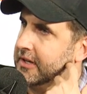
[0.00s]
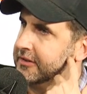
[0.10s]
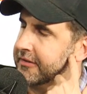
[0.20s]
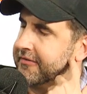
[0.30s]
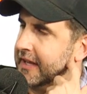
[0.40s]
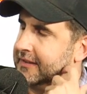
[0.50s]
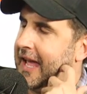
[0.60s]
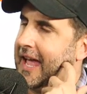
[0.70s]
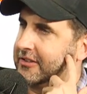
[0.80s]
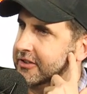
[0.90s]
is a
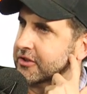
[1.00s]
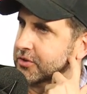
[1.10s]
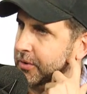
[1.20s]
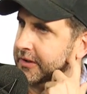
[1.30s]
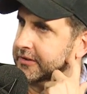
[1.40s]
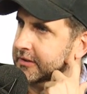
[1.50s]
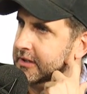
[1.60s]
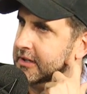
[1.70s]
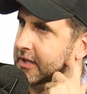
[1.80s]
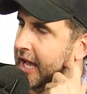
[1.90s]
fantastic choice.
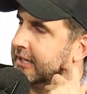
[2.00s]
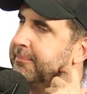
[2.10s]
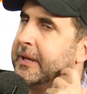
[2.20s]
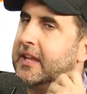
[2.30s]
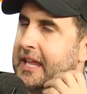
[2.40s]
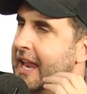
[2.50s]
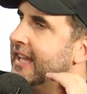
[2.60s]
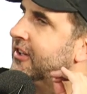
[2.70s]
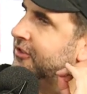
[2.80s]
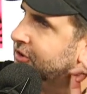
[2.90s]
I
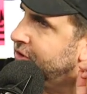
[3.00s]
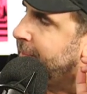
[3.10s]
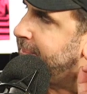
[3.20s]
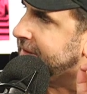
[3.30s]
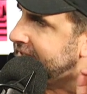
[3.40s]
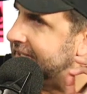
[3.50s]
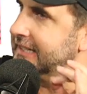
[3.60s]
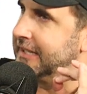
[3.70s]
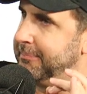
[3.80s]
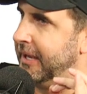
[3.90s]
could
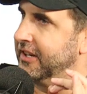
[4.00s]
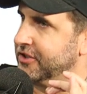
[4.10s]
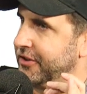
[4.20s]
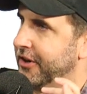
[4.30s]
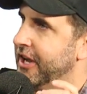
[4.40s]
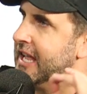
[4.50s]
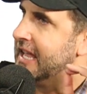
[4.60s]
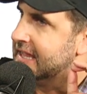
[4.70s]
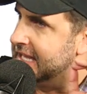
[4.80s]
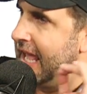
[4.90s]
completely picture
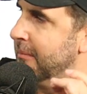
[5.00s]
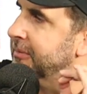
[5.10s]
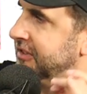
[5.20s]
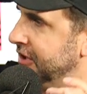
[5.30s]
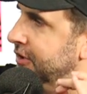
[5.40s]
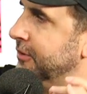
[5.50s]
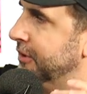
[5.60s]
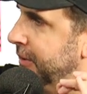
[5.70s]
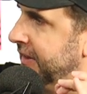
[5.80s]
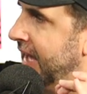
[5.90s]
the MCU
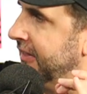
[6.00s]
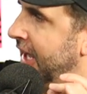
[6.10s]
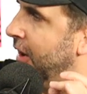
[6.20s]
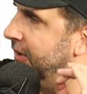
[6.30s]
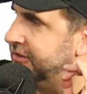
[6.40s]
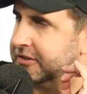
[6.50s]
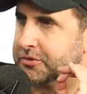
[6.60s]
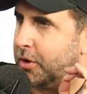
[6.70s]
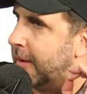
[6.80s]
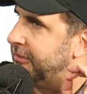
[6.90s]
doing that. They always
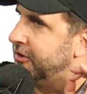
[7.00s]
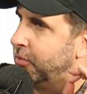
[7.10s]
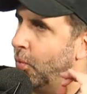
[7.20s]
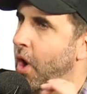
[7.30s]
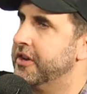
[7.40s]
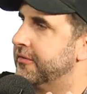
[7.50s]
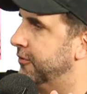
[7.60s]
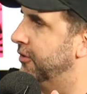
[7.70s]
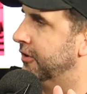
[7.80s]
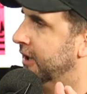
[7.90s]
drop these
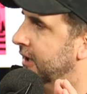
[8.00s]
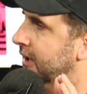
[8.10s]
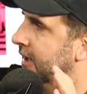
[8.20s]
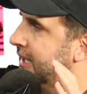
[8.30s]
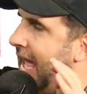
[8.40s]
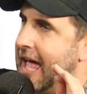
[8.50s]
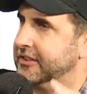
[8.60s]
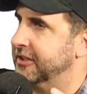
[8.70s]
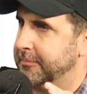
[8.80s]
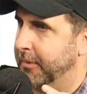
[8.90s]
wonderful
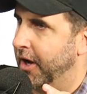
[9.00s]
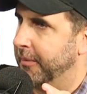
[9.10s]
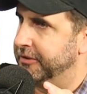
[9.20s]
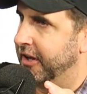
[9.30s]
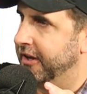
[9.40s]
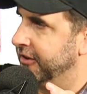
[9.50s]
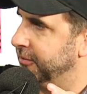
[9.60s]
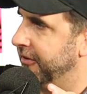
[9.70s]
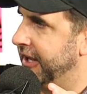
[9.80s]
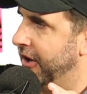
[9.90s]
casting bombs on
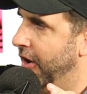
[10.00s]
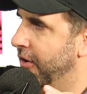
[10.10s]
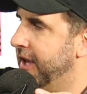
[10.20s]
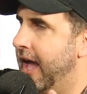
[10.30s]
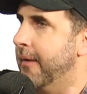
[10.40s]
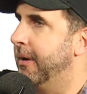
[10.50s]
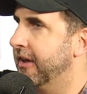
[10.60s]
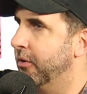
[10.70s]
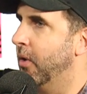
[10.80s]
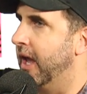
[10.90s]
us where they go, oh yeah,
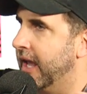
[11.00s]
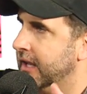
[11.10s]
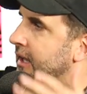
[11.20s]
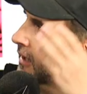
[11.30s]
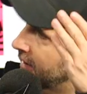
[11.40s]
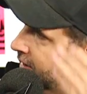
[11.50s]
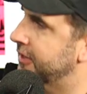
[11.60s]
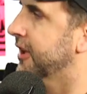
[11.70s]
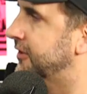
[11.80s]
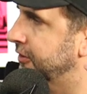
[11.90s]
by the way,
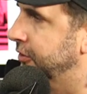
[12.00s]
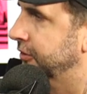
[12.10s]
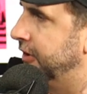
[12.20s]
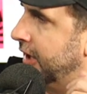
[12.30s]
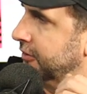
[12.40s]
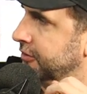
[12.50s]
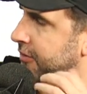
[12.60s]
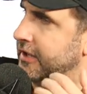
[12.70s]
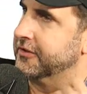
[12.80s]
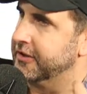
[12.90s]
this is who's Doctor
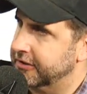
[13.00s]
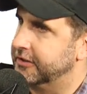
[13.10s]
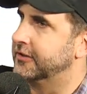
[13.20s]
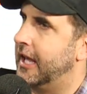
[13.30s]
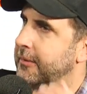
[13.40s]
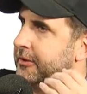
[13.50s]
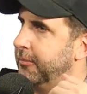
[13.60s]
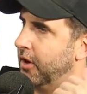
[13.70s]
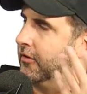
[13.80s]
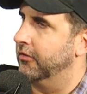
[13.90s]
Strange. This is Captain
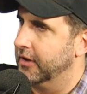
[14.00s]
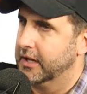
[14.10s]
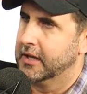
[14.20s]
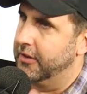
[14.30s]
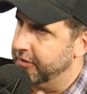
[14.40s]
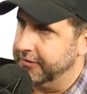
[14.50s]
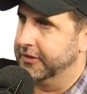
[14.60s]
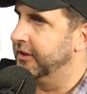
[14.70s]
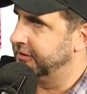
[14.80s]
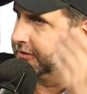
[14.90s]
Marvel.
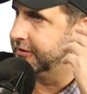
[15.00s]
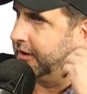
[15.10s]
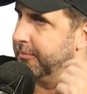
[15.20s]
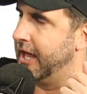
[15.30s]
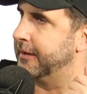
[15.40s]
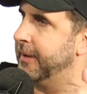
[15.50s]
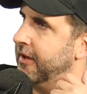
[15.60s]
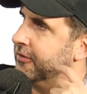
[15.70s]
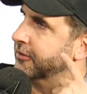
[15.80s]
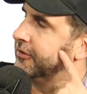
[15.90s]
This is Black
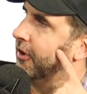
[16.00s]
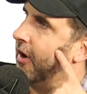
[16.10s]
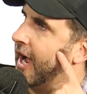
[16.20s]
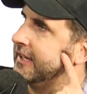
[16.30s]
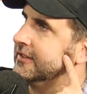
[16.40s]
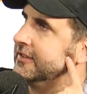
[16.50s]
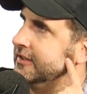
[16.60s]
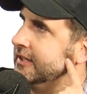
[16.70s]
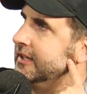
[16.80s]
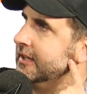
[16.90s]
Panther. So I could
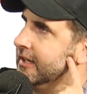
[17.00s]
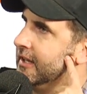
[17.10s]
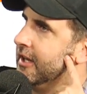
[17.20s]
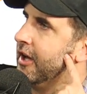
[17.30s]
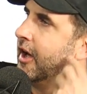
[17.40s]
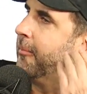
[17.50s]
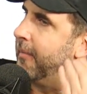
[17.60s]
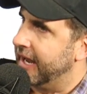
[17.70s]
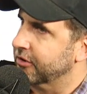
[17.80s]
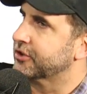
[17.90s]
see
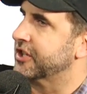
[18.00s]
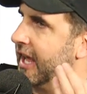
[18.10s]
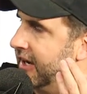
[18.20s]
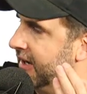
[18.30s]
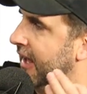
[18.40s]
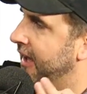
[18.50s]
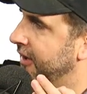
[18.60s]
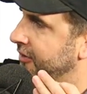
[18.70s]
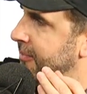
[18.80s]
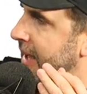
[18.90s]
Michael Shannon as